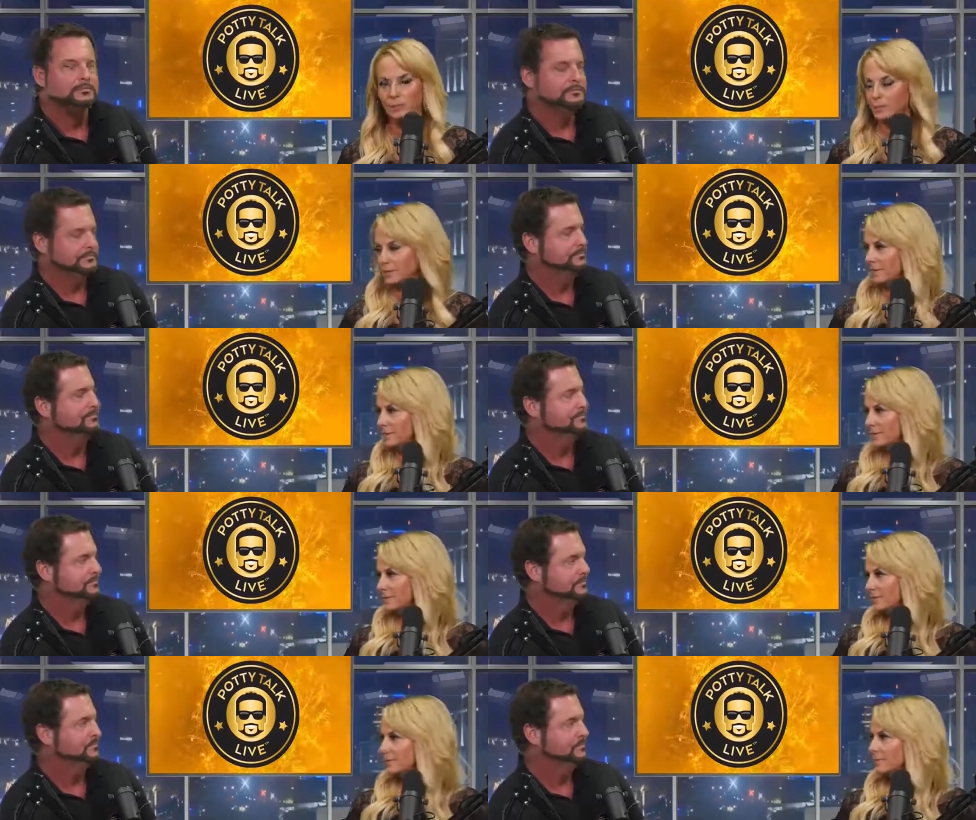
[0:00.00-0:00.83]
Speaker 1: plumbing
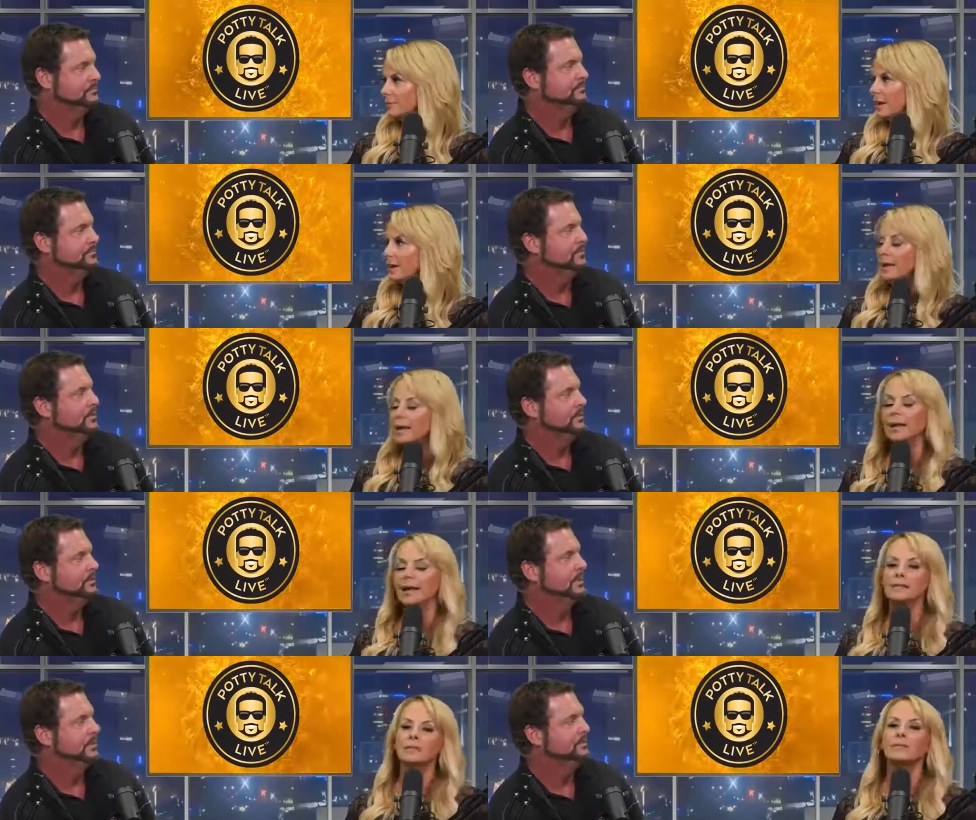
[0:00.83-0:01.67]
business? Right?
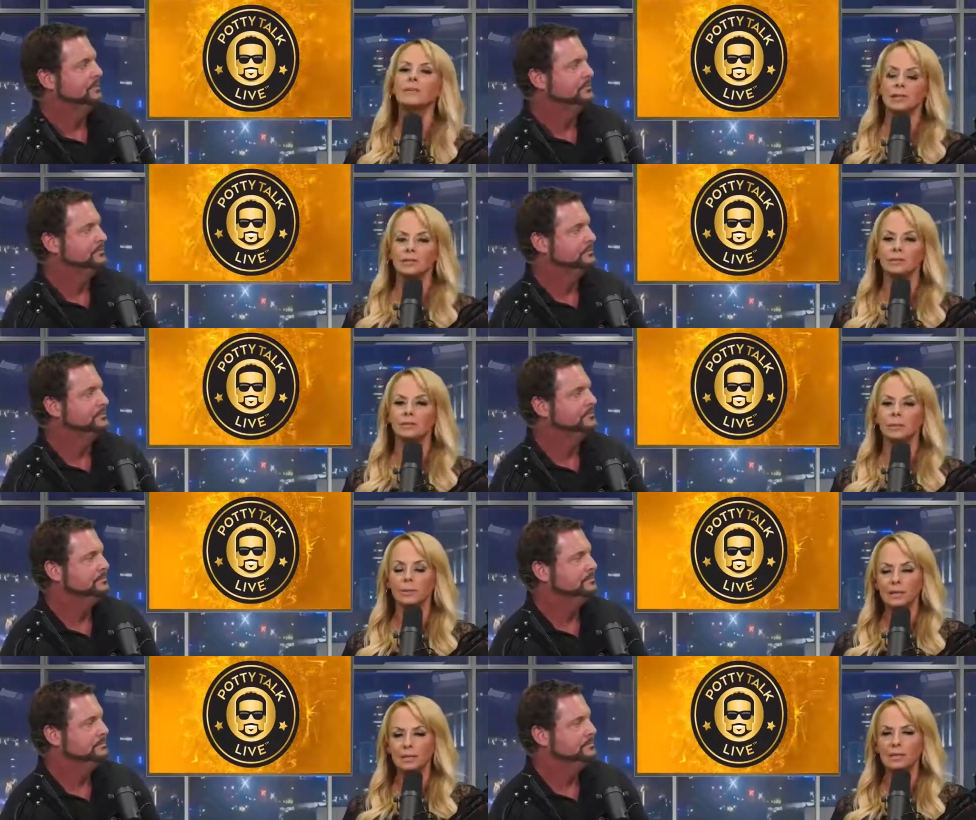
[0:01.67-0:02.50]
It has right. everything to
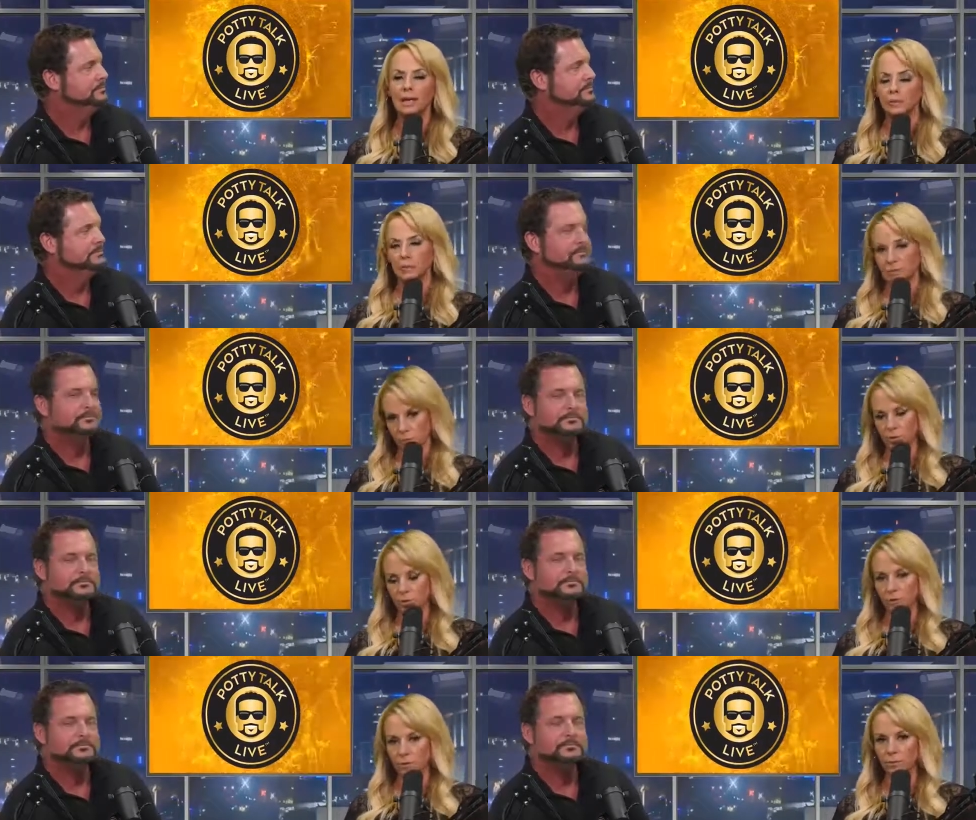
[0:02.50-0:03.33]
do, because, again, we,
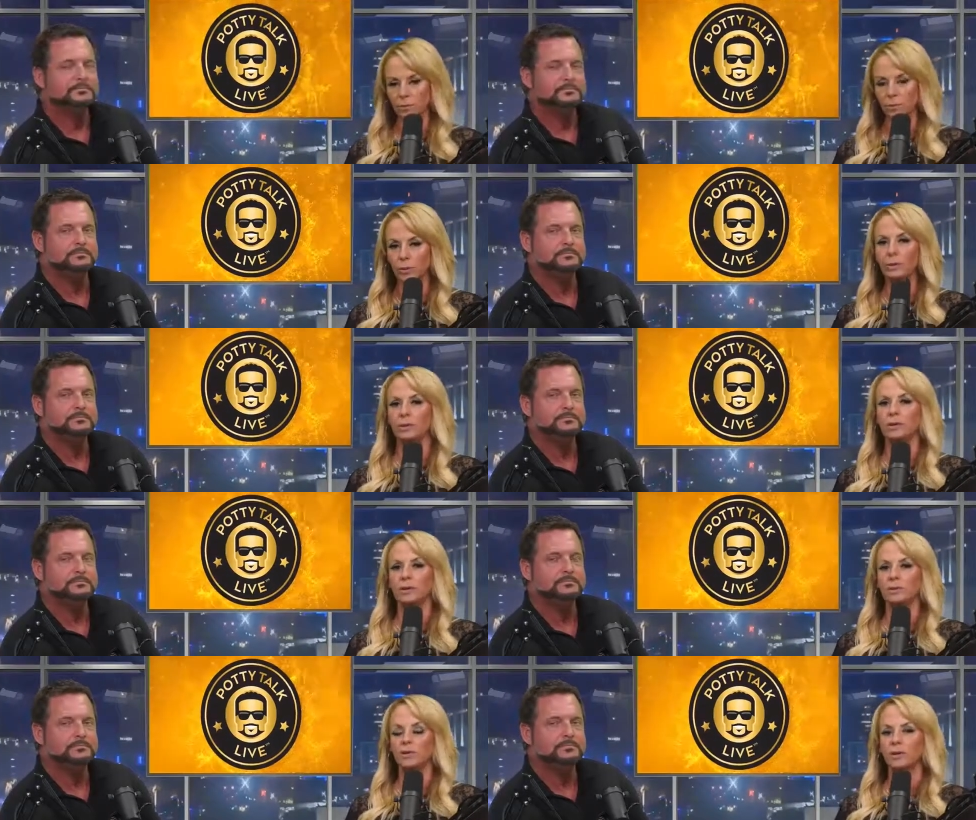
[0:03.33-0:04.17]
we're,
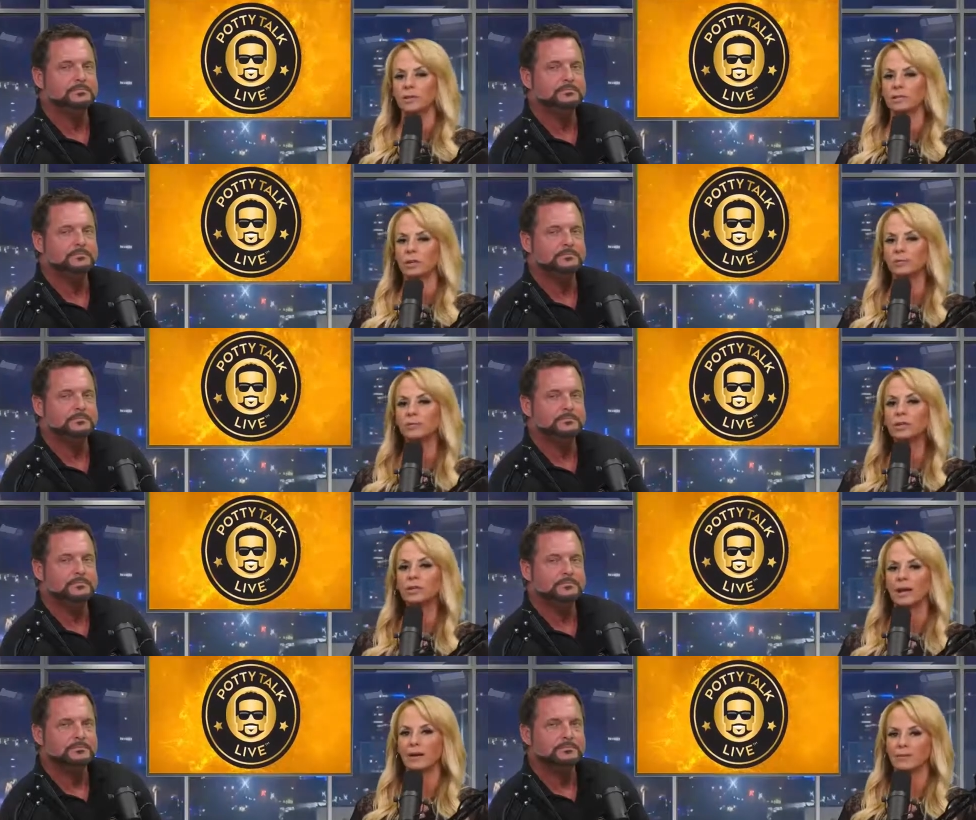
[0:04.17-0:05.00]
we want to focus on
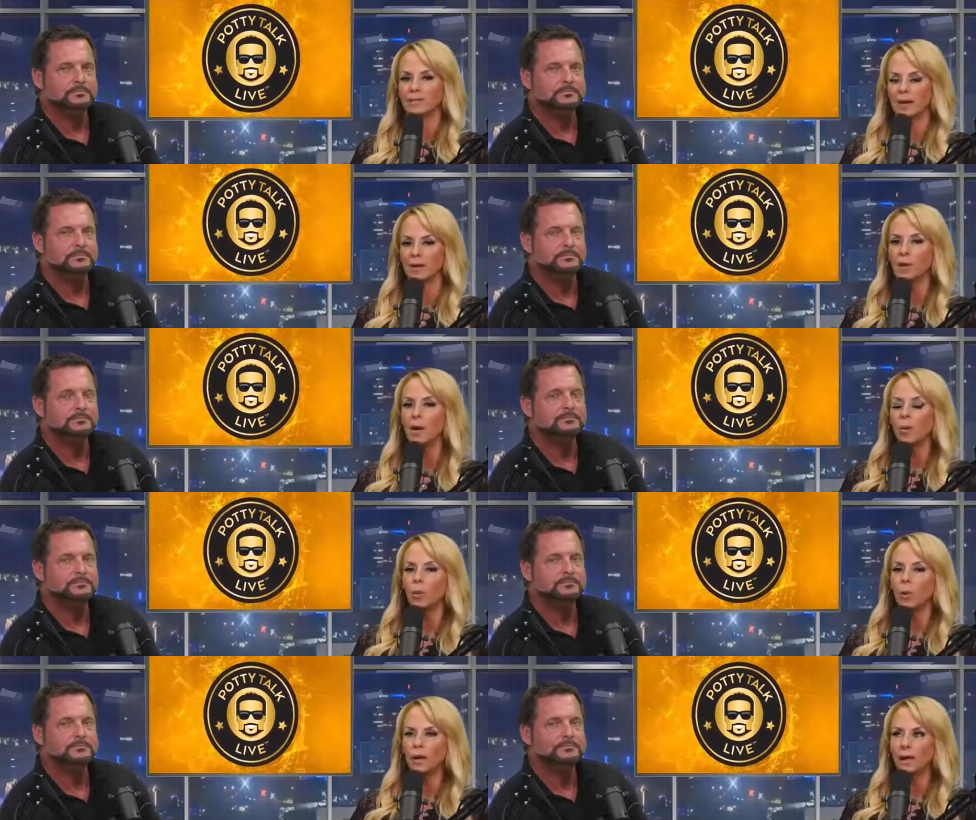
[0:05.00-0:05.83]
freedom lifestyle.
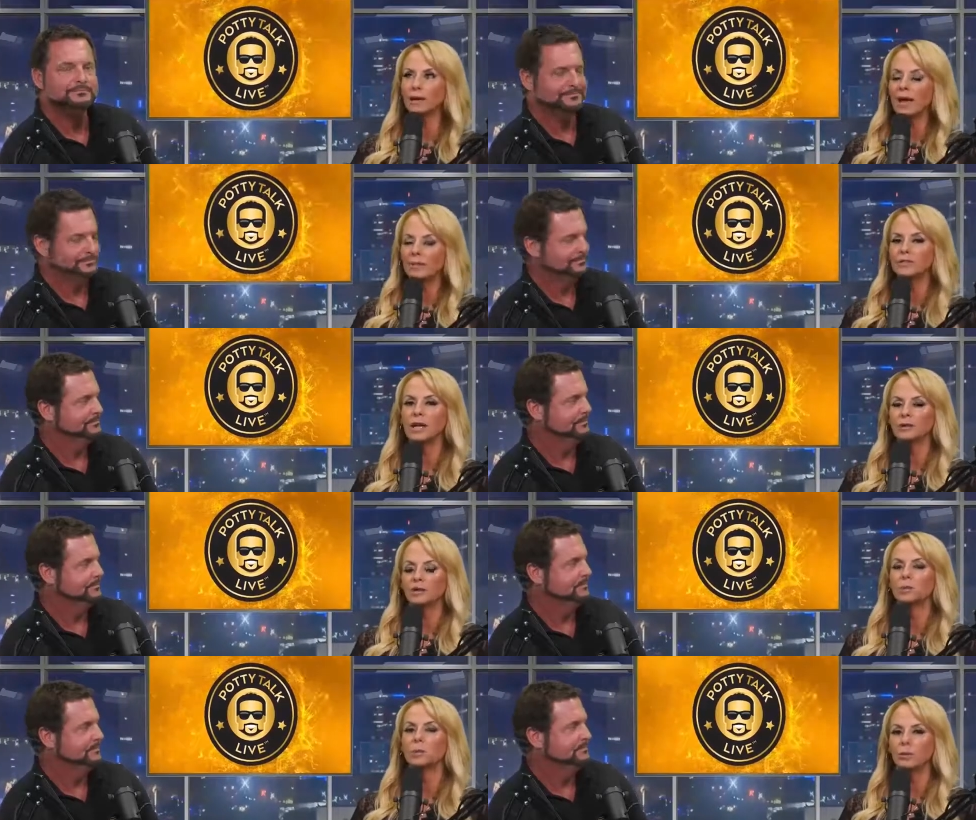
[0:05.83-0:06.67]
What kind of
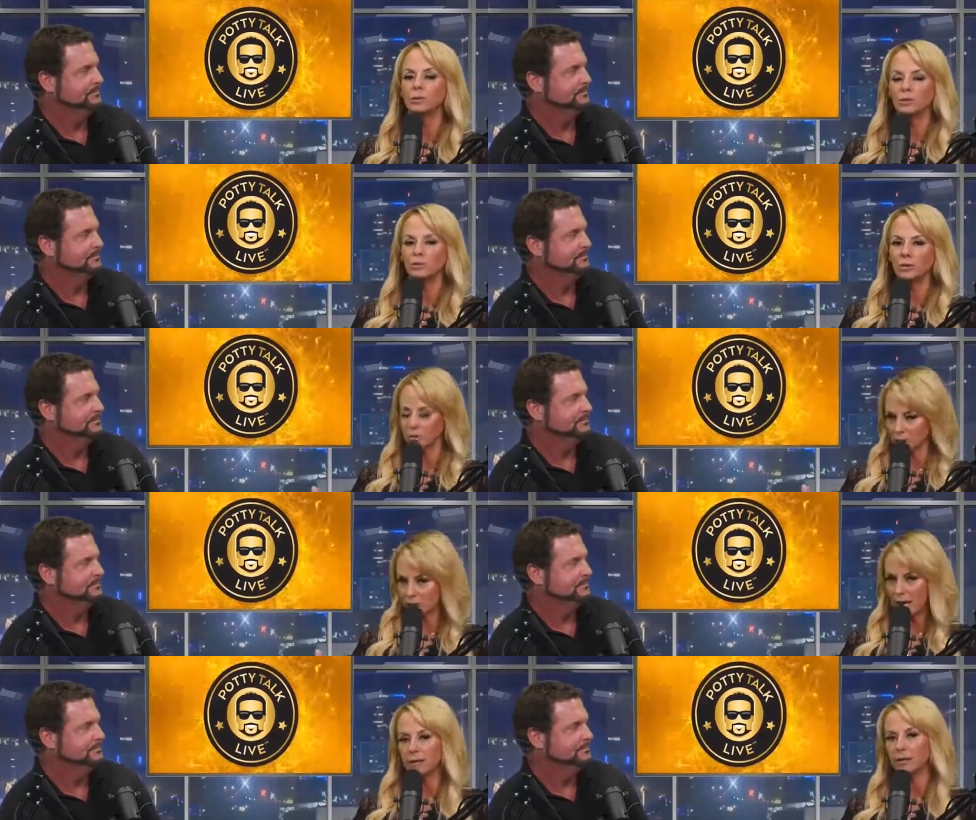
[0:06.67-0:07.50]
lifestyle do you want? Well, if
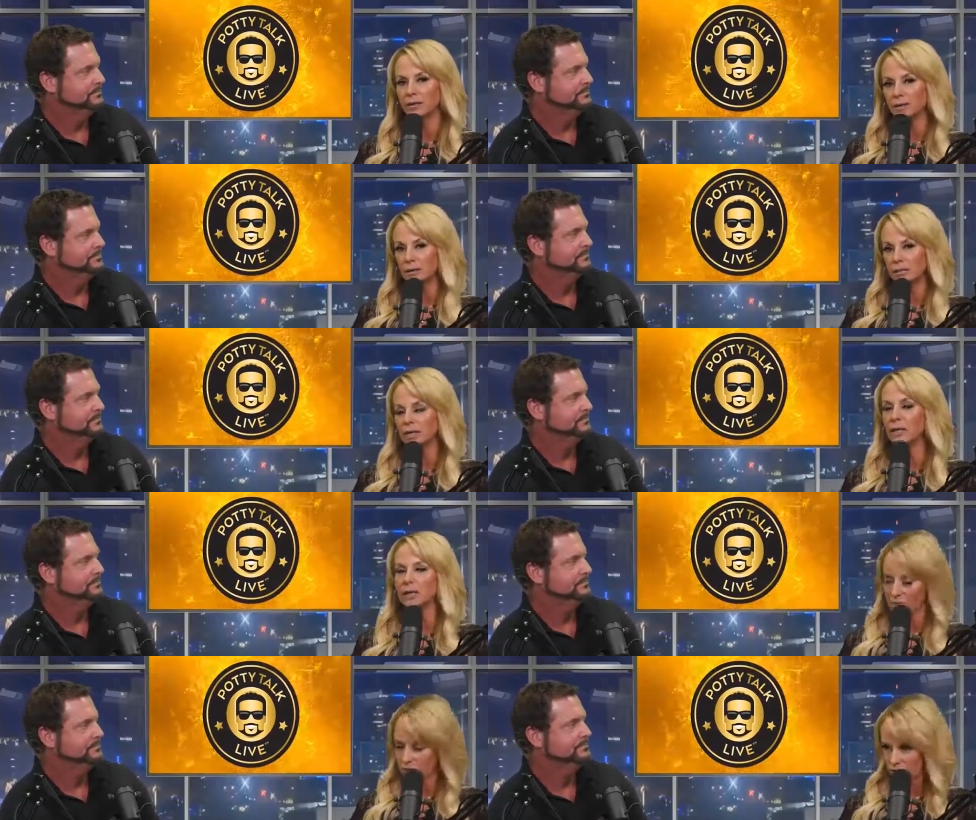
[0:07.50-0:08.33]
you're tired and
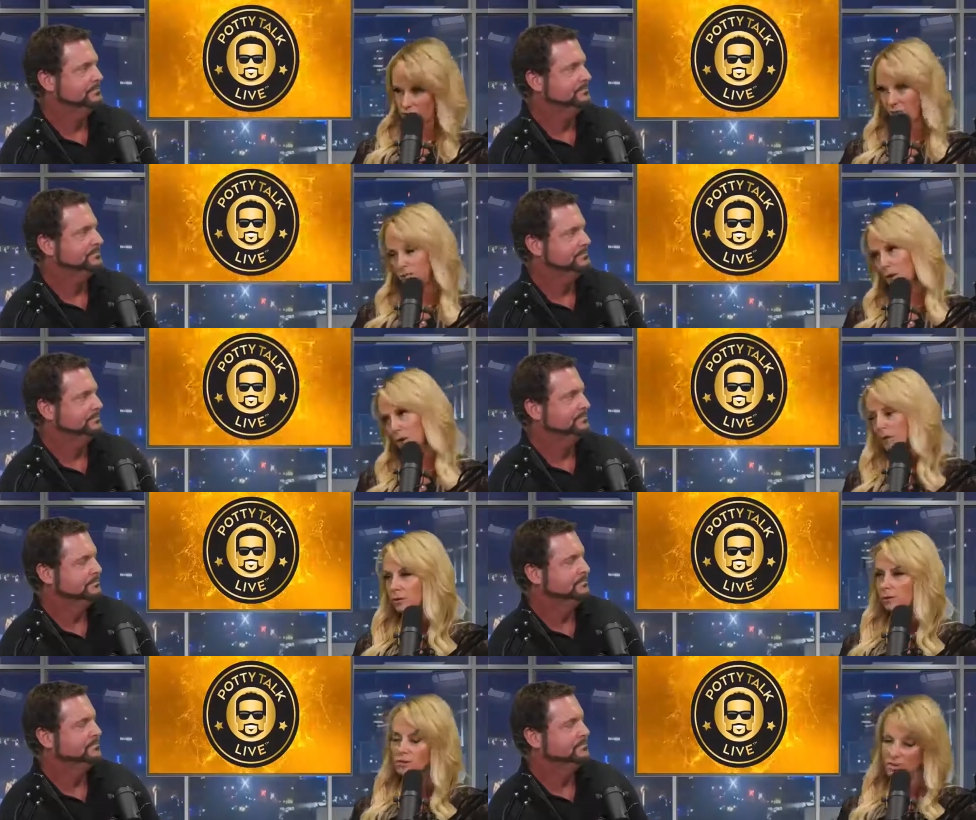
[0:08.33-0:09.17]
sluggish and
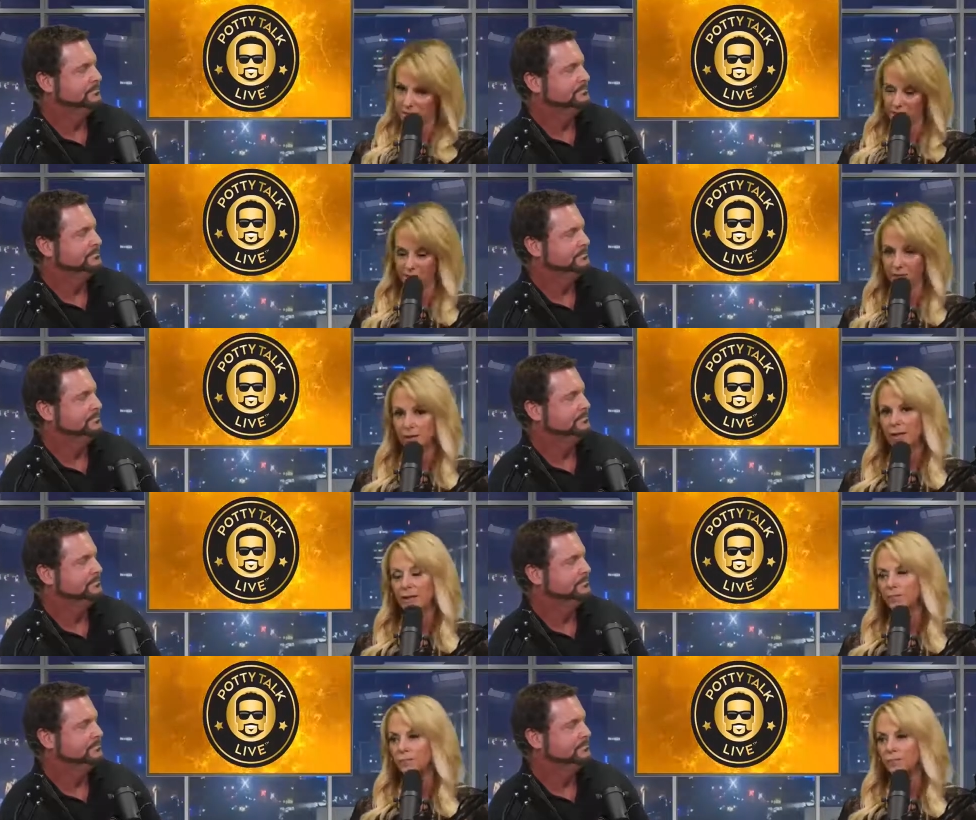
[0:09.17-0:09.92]
no energy and